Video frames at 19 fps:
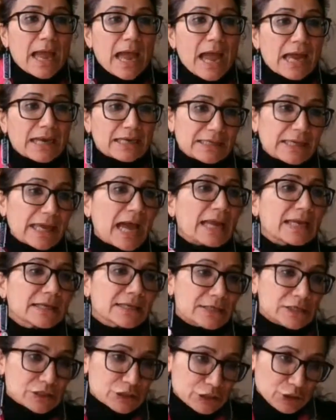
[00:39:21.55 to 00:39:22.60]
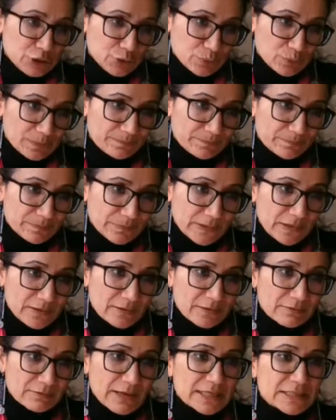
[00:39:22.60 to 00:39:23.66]
and can continue
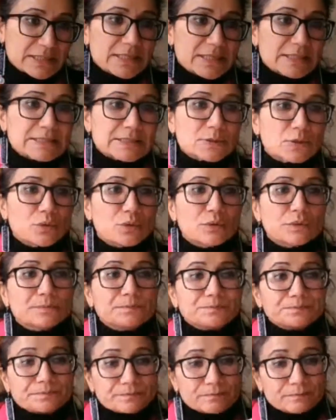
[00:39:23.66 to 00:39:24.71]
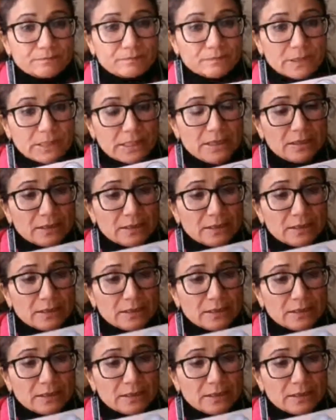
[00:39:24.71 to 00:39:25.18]
right so hmm.